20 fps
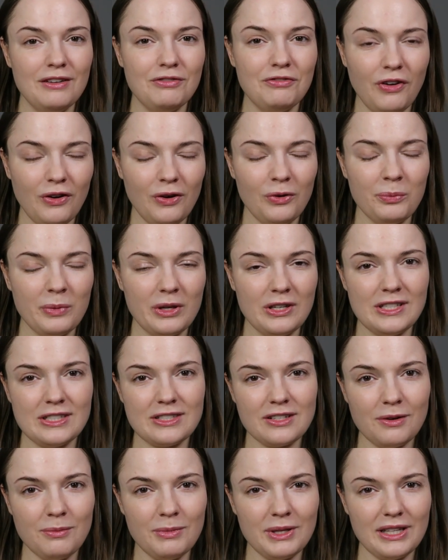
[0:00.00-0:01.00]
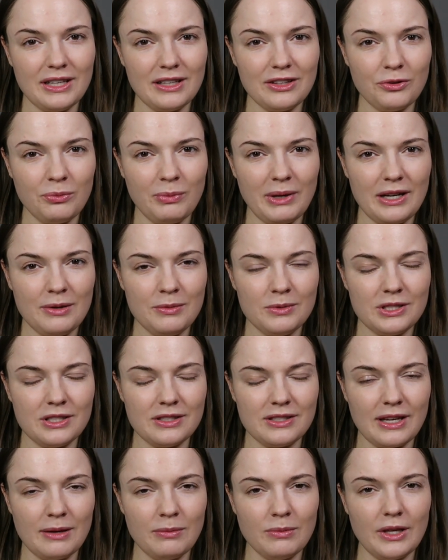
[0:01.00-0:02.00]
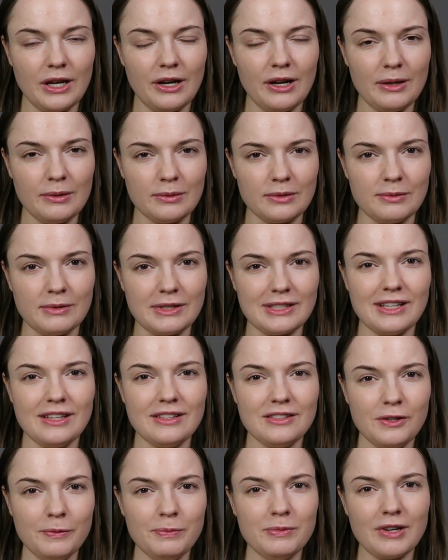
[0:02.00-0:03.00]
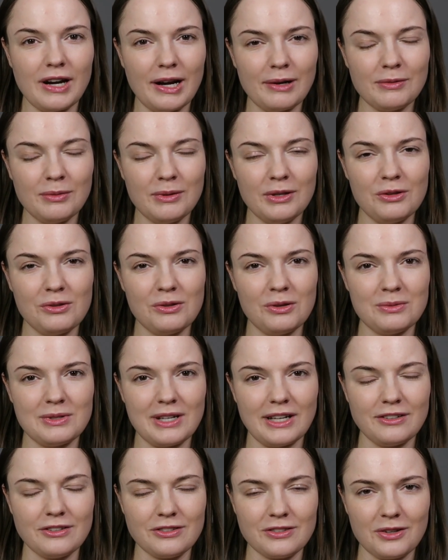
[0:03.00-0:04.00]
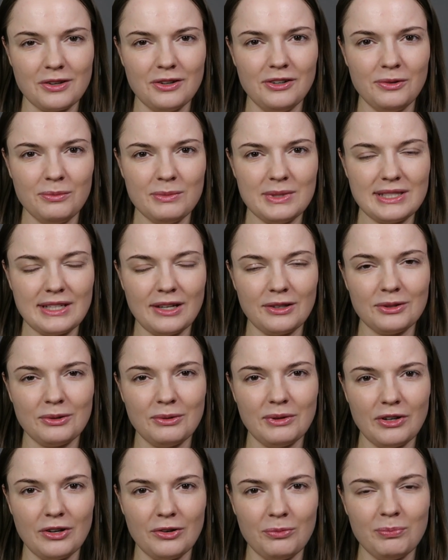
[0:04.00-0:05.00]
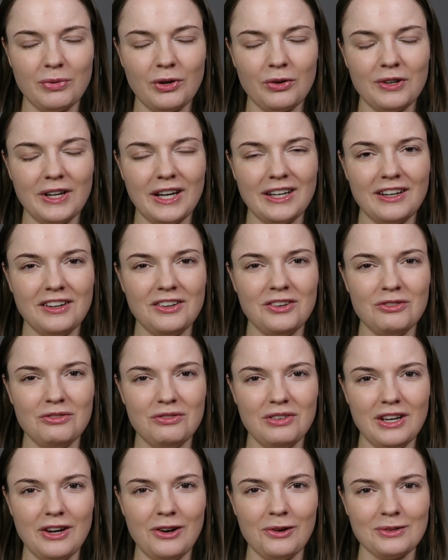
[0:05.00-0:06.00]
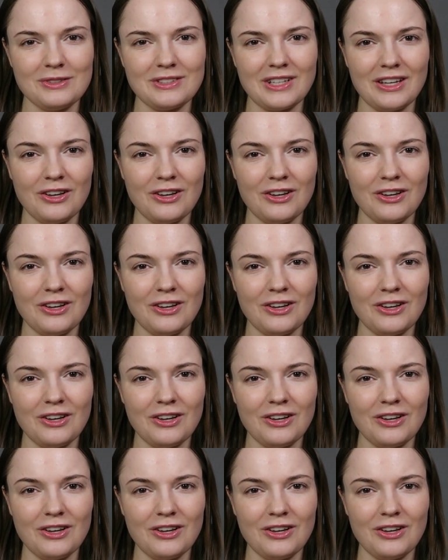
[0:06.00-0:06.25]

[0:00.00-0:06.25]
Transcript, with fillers: Follow my Instagram and TikTok, my name is the same there, and Emsammast, and subscribe to my YouTube channel so you don't miss out when I upload any new videos.